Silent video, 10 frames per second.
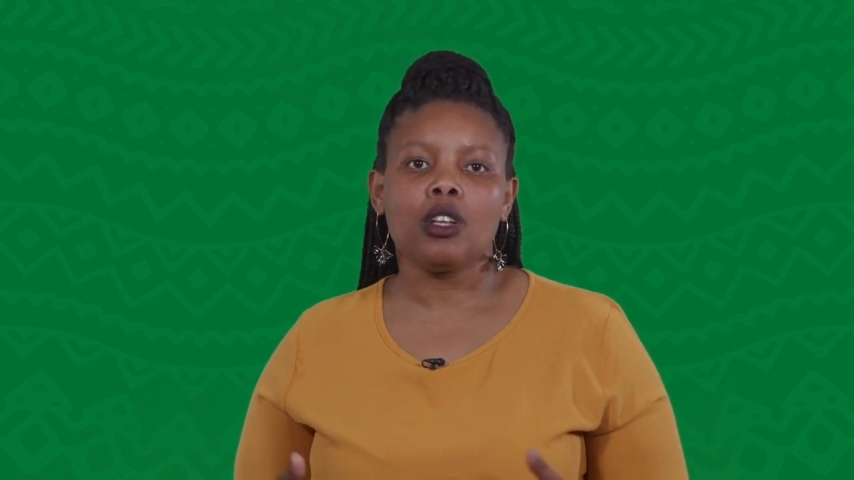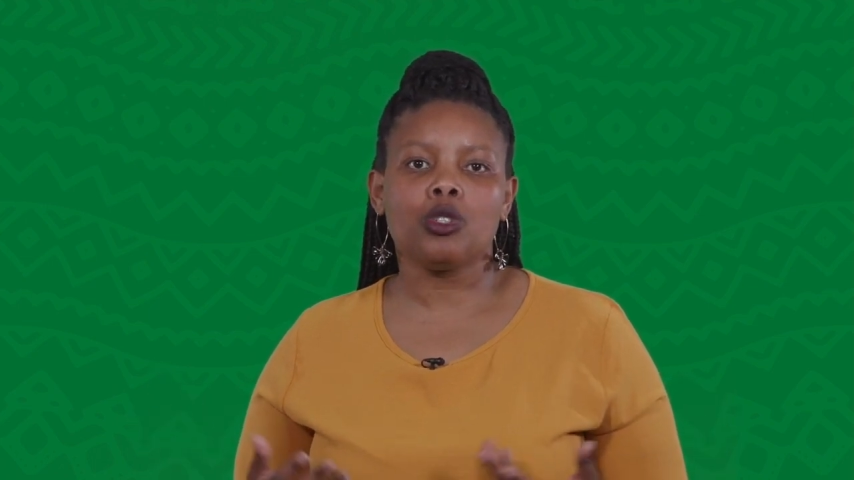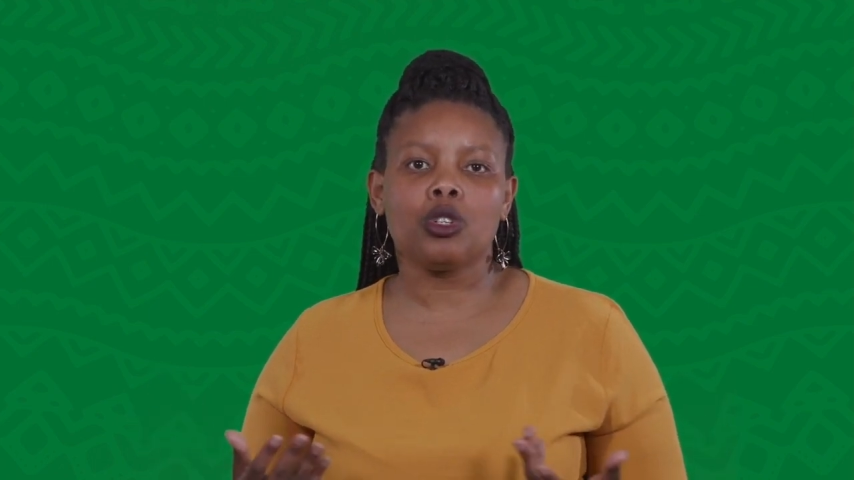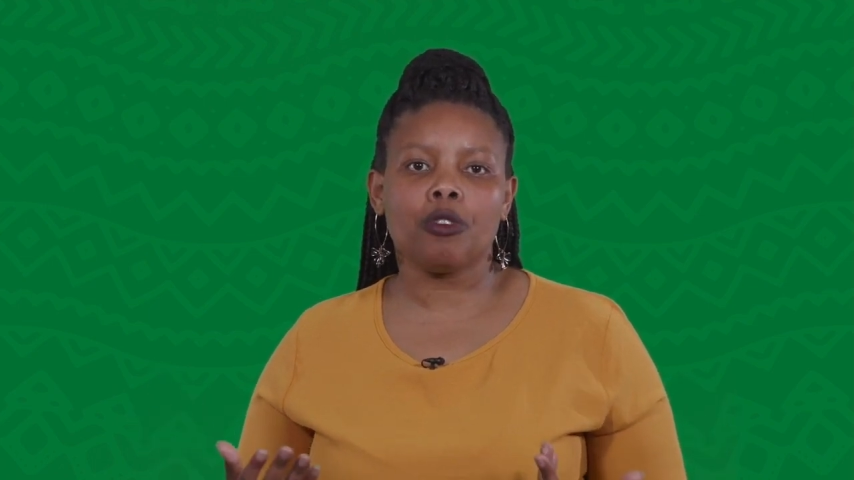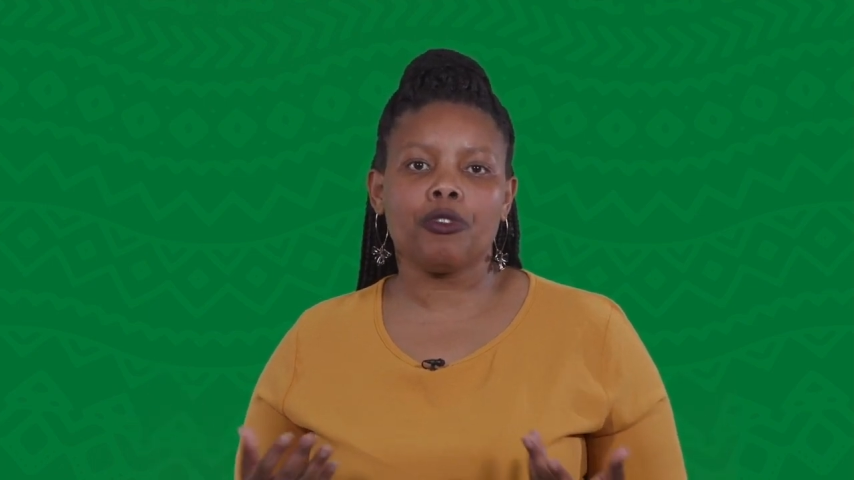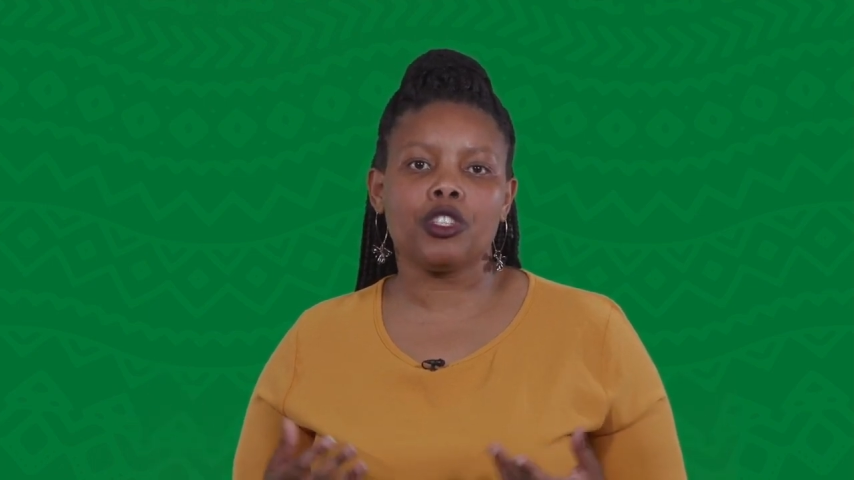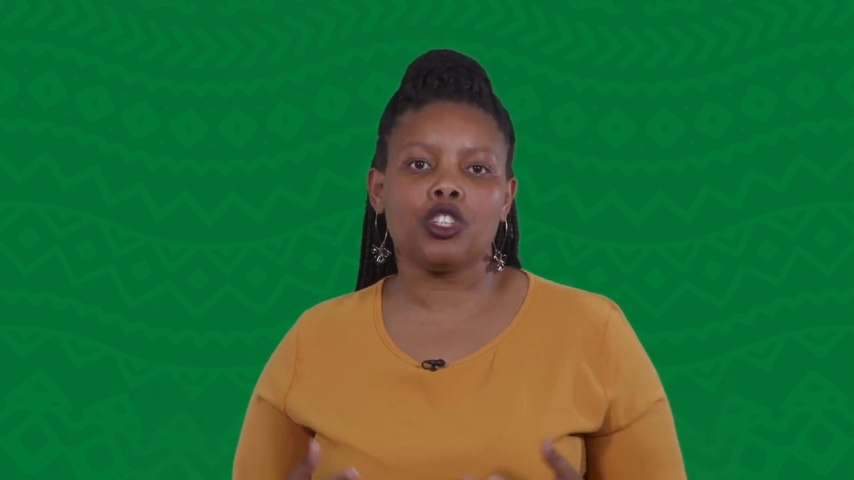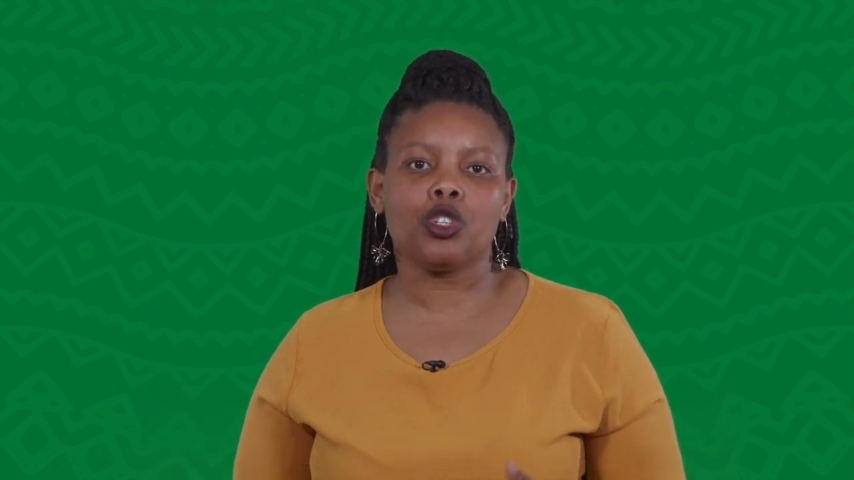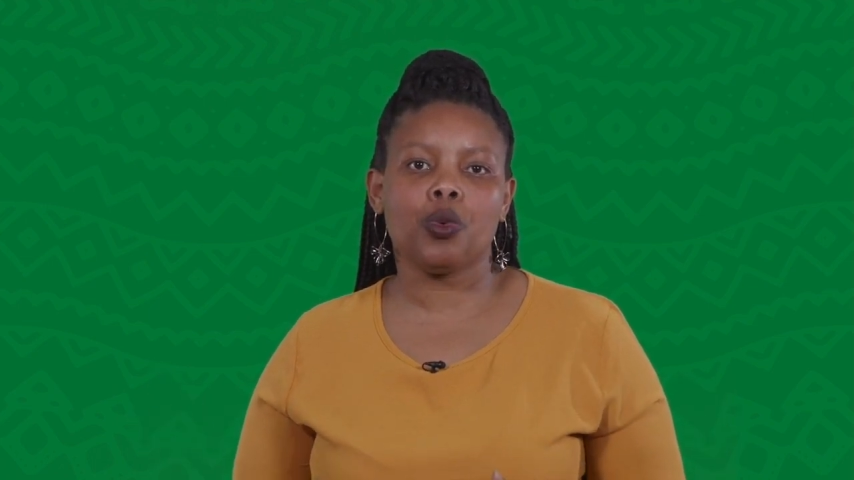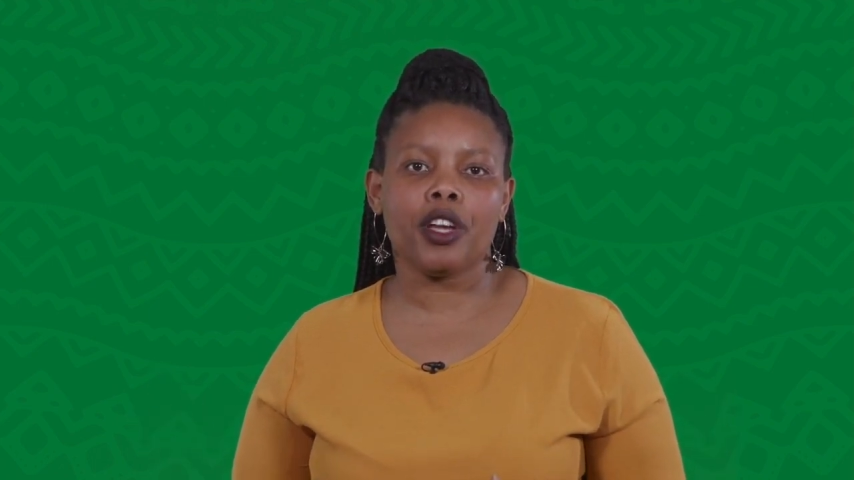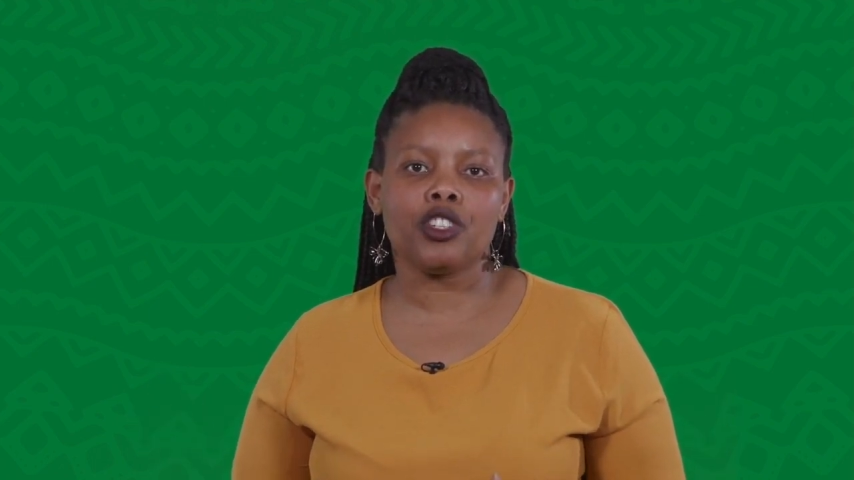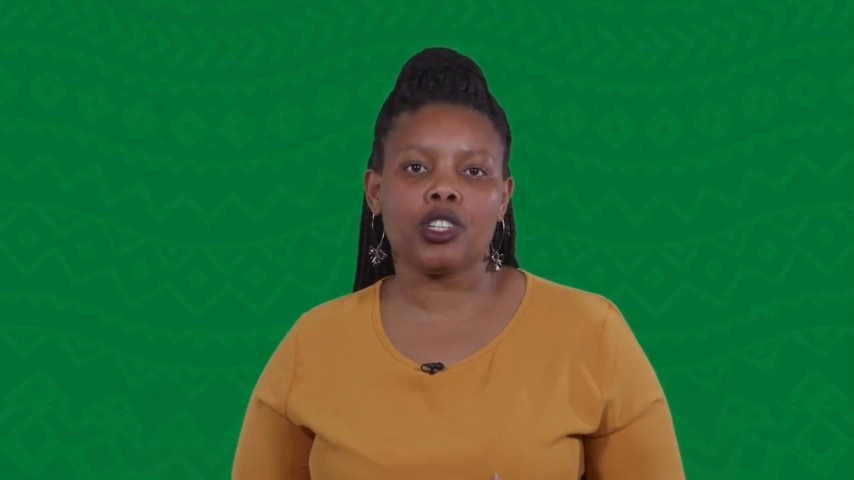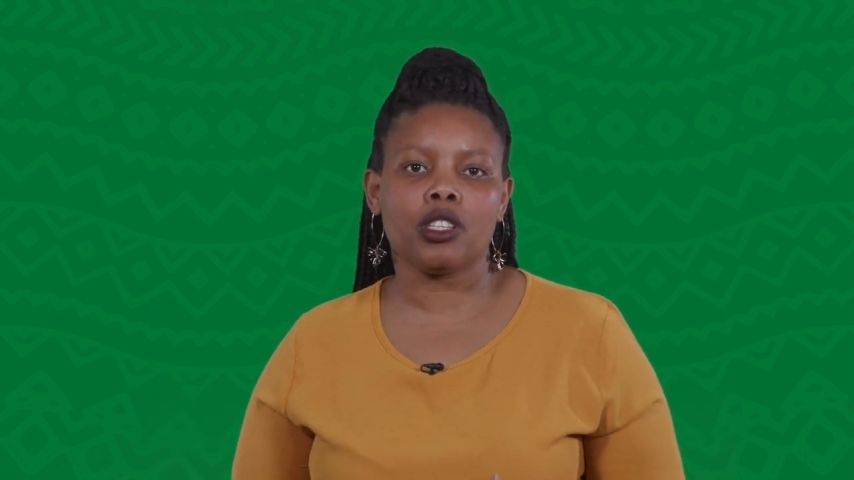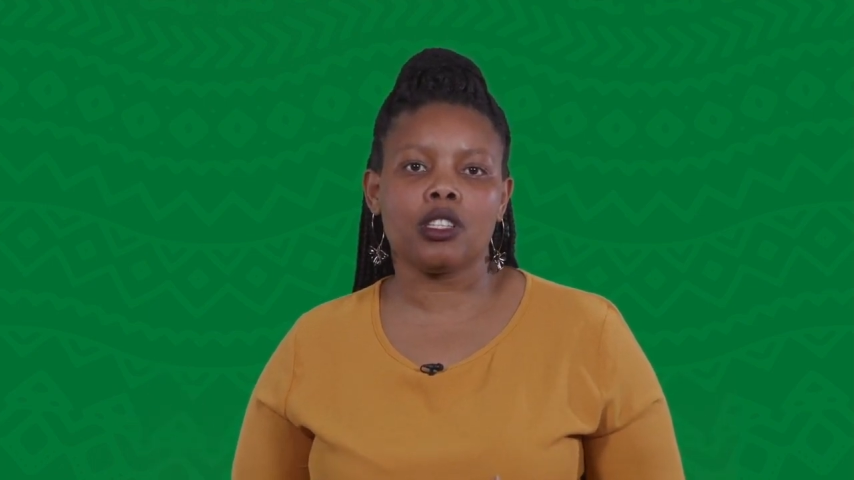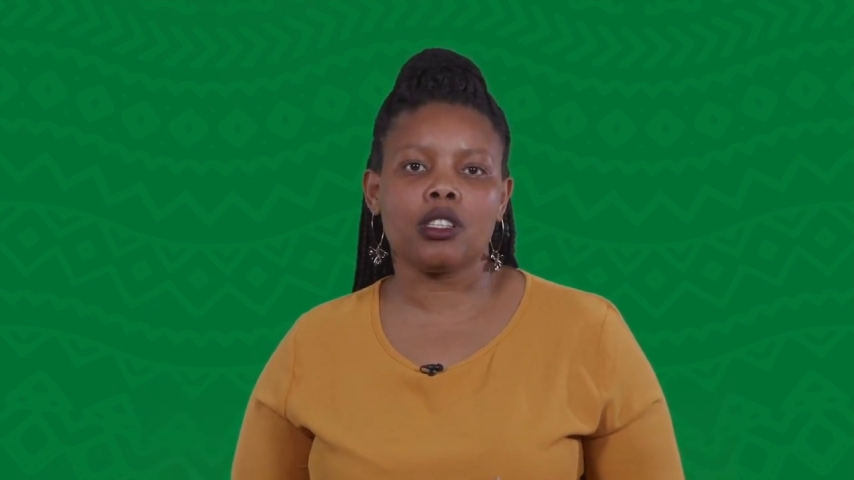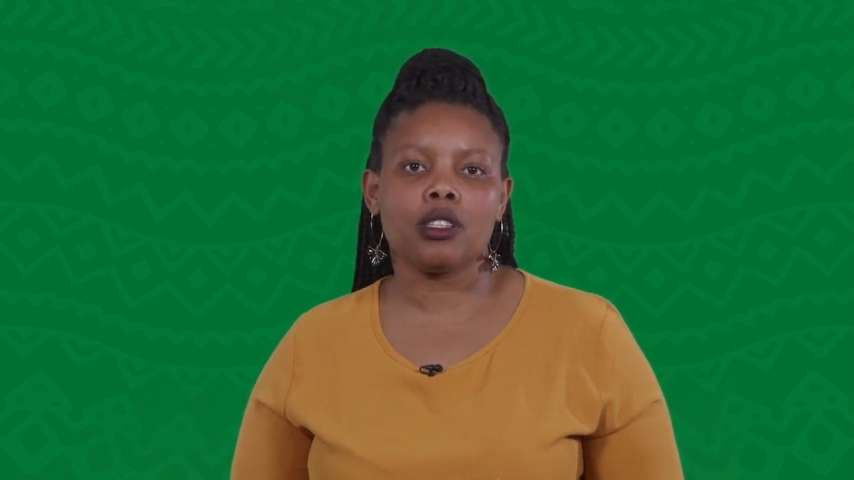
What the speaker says: to different situations.